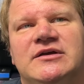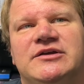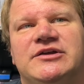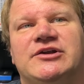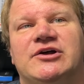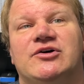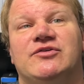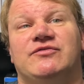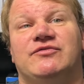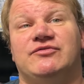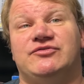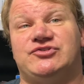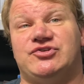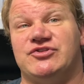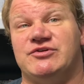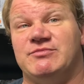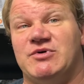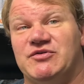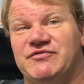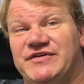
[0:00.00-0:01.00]
You know,
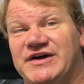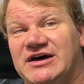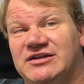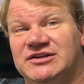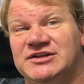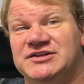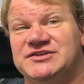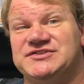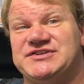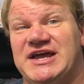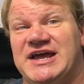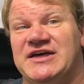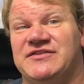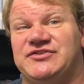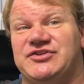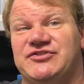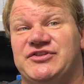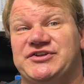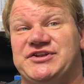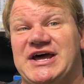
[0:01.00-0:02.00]
to the Movellans
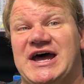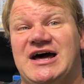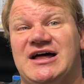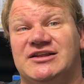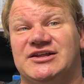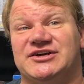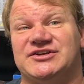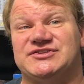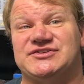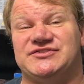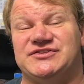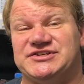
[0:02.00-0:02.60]
and to the Daleks,